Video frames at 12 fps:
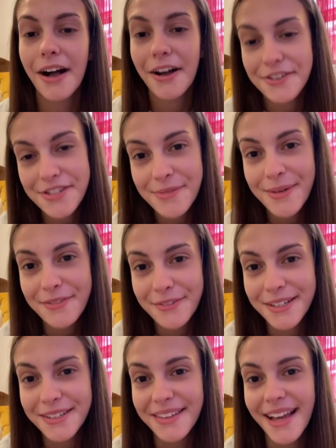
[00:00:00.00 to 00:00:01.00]
Also, my
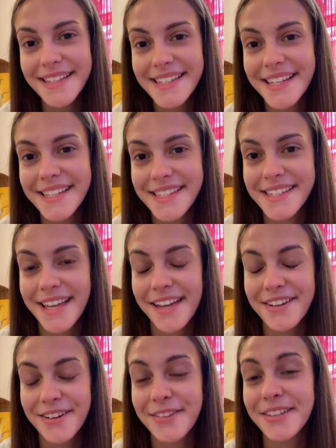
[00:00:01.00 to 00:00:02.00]
friend Eliza has
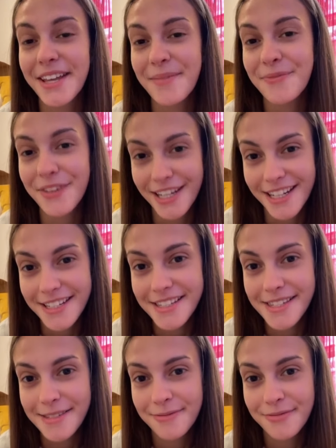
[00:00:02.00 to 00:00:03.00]
decided on the name
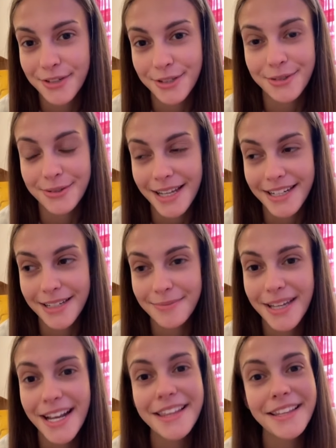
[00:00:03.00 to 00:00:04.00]
Venus for little lady,
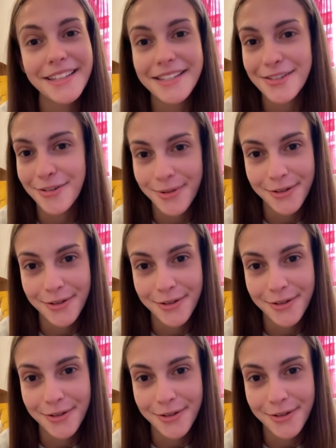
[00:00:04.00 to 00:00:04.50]
and I think that's so